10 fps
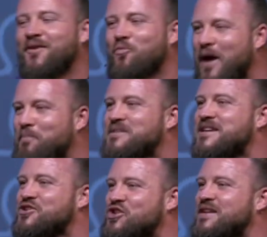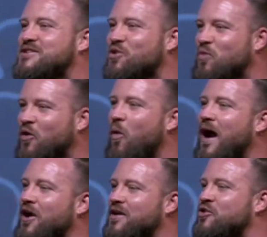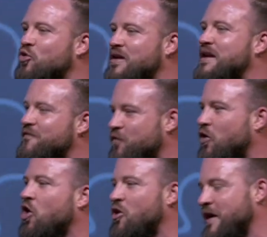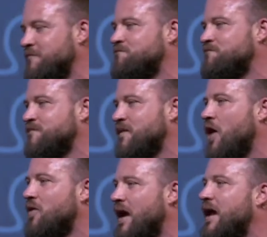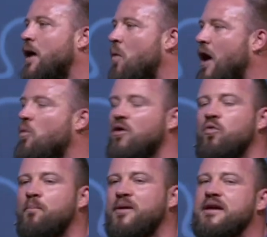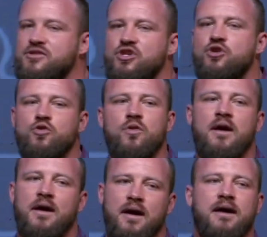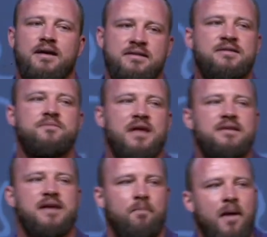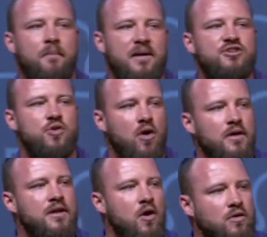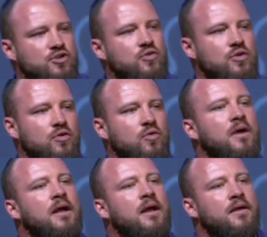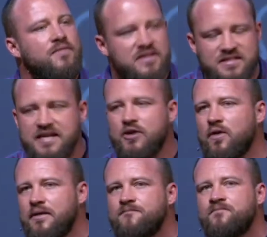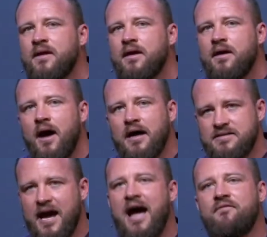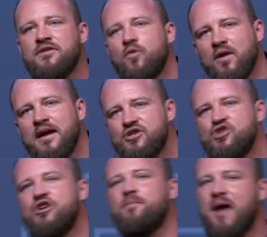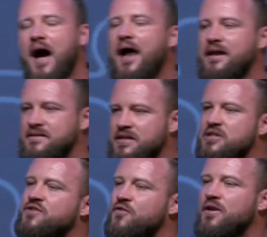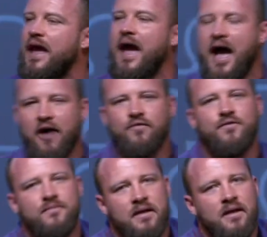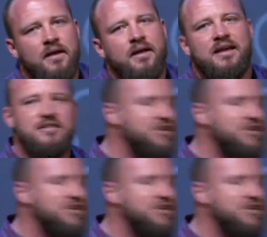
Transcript: Repetition is a required ingredient for learning, okay? And I wanna repeat to you again some things I bet you already know are true. The secret to having the relationship God intends for you to have is